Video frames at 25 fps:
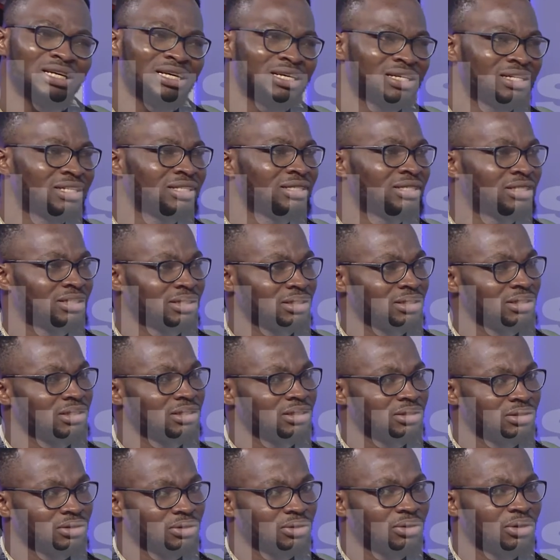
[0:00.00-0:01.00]

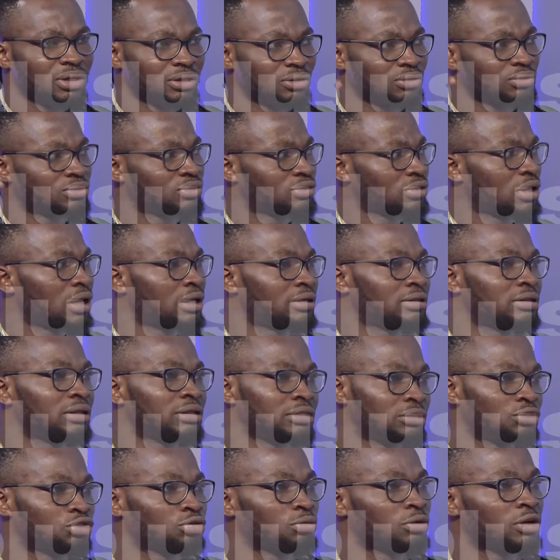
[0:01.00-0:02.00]
Ekiti, and, and,
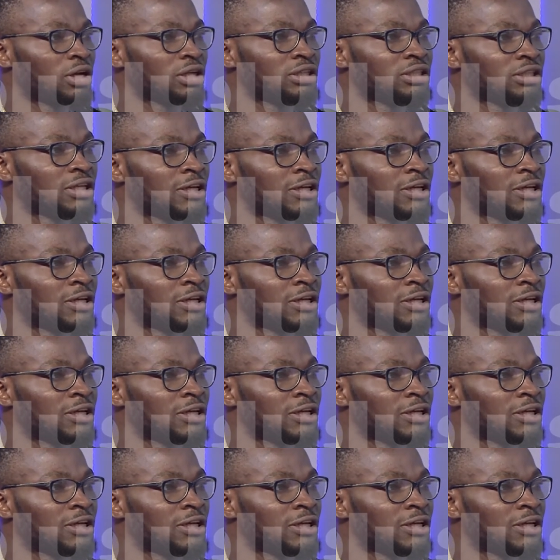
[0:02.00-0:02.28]
and, and I hear things.